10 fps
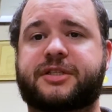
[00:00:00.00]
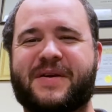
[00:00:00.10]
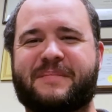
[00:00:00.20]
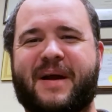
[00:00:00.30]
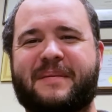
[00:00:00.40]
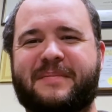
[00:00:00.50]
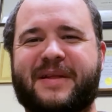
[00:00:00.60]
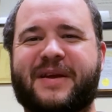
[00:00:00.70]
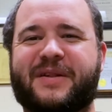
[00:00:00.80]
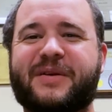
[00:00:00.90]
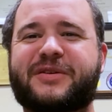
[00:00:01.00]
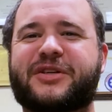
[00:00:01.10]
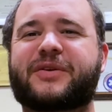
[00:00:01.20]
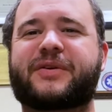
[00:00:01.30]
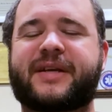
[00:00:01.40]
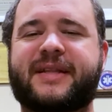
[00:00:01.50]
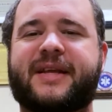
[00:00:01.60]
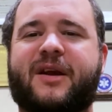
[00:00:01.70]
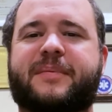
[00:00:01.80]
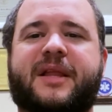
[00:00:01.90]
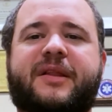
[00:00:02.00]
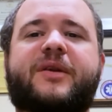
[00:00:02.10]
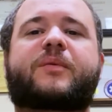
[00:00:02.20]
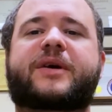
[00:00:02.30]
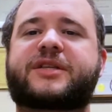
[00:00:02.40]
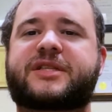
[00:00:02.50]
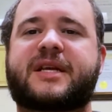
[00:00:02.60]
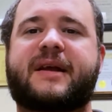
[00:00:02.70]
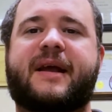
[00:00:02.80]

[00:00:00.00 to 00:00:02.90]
You could probably include children in there, but the little ones